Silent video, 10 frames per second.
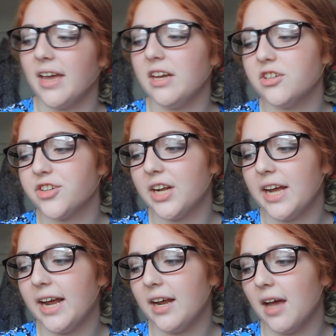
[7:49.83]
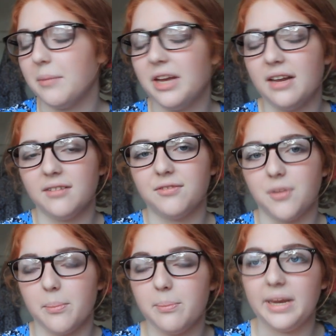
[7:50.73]
They usually, I mean,
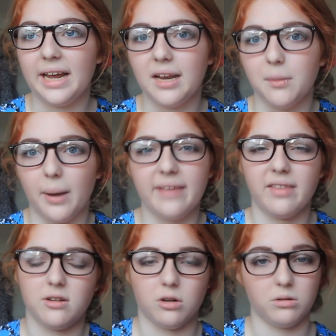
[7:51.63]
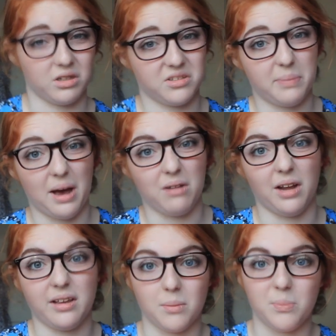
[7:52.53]
for me anyway, they told us about
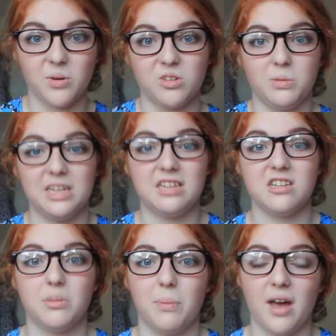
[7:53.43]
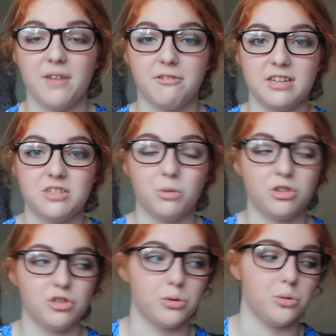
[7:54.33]
like the books we needed to buy for each
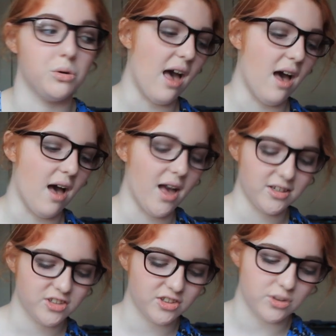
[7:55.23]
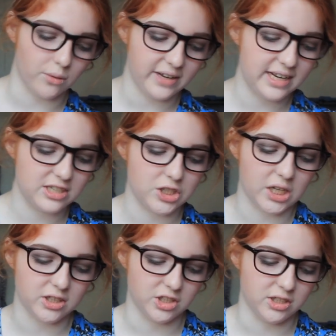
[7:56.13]
module, just sort of an
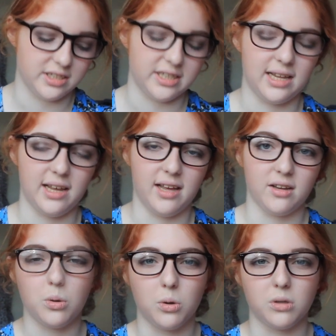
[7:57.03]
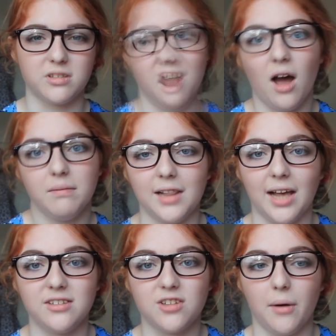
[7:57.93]
introduction to the course. I
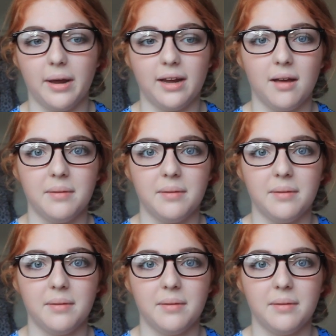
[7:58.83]
liked going.